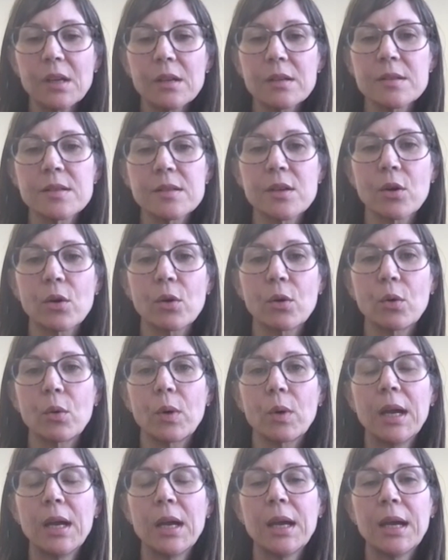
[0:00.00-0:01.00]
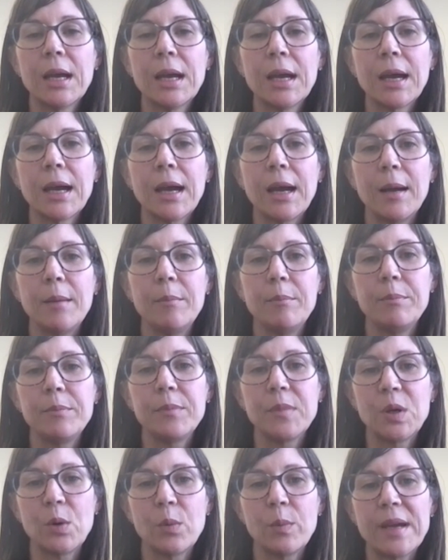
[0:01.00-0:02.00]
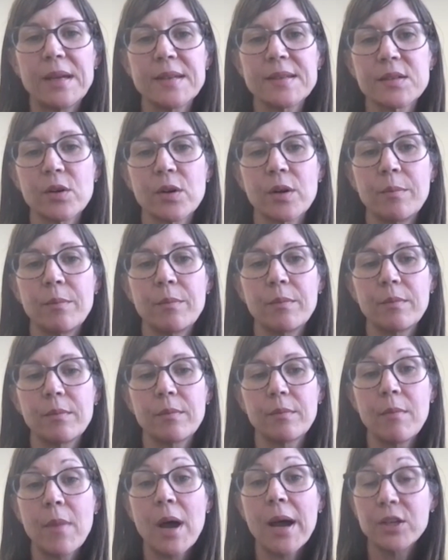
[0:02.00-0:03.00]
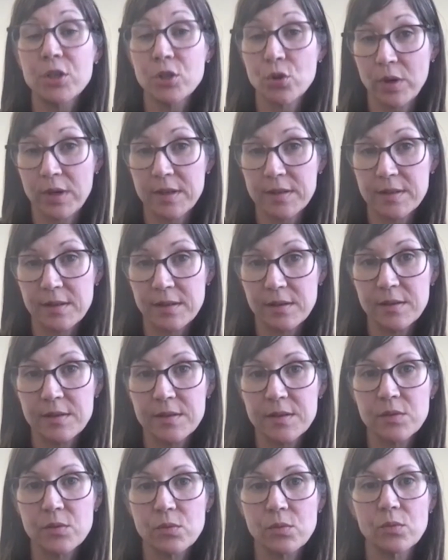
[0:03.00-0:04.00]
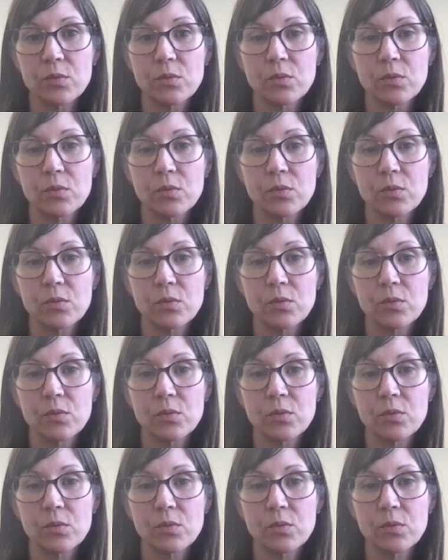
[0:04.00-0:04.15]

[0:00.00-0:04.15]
So, based on my choices,